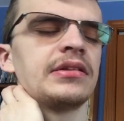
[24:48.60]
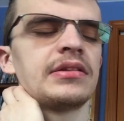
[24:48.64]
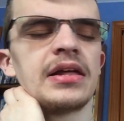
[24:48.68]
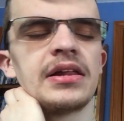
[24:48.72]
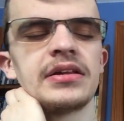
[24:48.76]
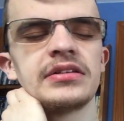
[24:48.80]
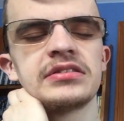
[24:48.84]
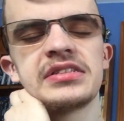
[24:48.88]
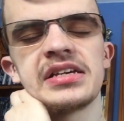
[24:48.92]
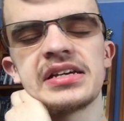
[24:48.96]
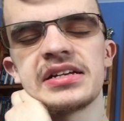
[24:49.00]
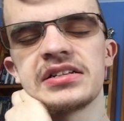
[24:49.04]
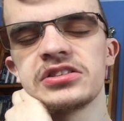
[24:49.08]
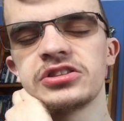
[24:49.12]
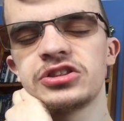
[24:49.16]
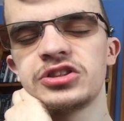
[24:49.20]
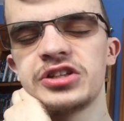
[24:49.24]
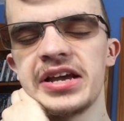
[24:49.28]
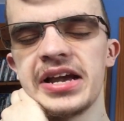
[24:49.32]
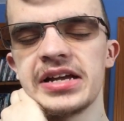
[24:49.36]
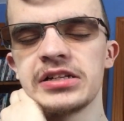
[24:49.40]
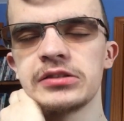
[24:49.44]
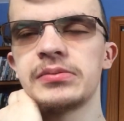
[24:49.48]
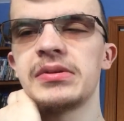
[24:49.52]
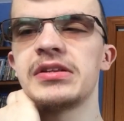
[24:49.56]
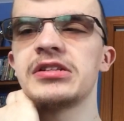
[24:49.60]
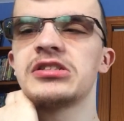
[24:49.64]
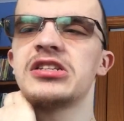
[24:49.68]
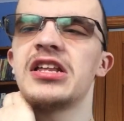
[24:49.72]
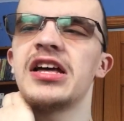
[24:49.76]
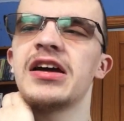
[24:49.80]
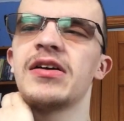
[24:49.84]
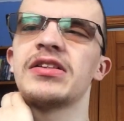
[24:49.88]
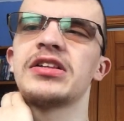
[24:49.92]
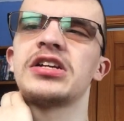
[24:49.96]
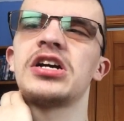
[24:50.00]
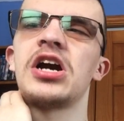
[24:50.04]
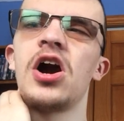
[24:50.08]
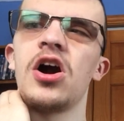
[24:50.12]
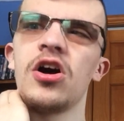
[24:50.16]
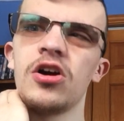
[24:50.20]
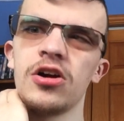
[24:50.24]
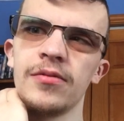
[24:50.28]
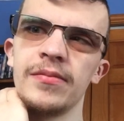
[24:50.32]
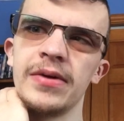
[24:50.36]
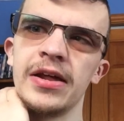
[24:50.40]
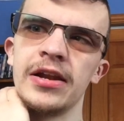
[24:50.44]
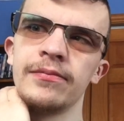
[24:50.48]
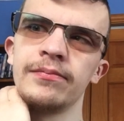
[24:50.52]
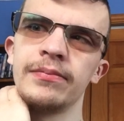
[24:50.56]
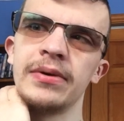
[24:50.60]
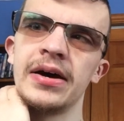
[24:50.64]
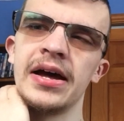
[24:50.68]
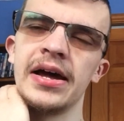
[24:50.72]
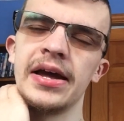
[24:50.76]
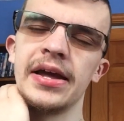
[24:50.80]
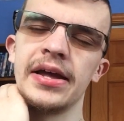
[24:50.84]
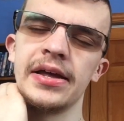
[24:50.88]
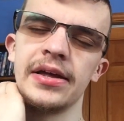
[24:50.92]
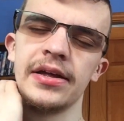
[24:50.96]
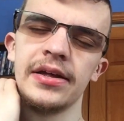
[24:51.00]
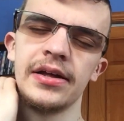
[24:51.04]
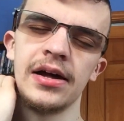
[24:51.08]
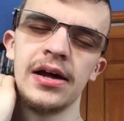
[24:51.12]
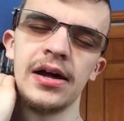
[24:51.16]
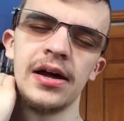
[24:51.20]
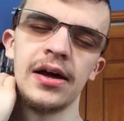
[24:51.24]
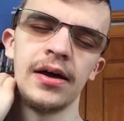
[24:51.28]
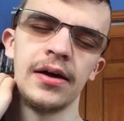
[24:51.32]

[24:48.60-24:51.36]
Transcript: get that second chance, but it's not like Carmen by